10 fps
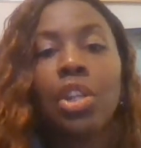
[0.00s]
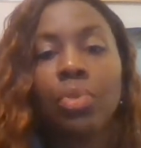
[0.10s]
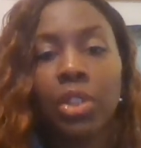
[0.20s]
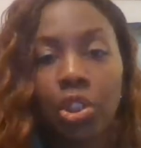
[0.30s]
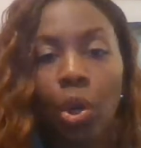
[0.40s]

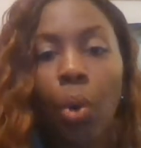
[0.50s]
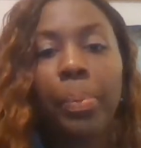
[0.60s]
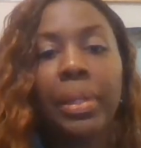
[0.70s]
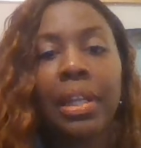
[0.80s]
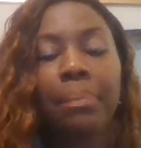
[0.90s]
which is
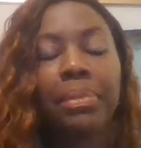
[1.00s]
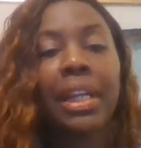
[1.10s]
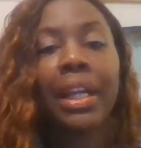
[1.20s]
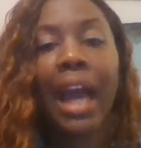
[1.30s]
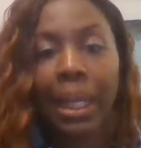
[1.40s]
opening up the
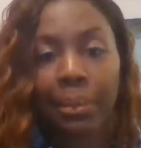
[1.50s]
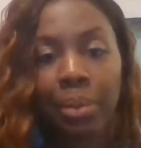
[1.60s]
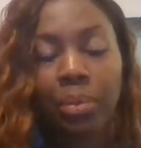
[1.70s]
economy,